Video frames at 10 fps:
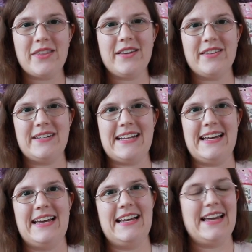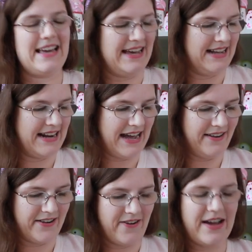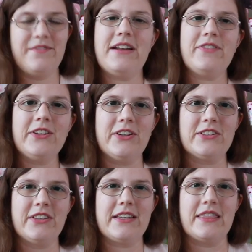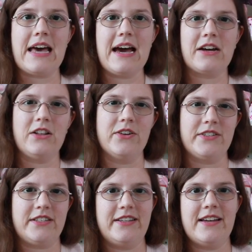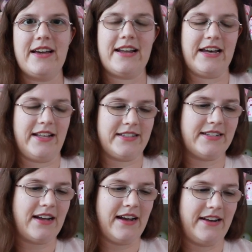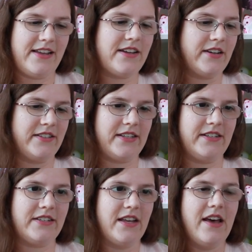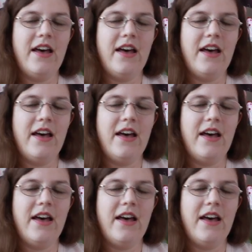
the other day, and I don't know, I've never looked like that closely at Alex and Ani because it's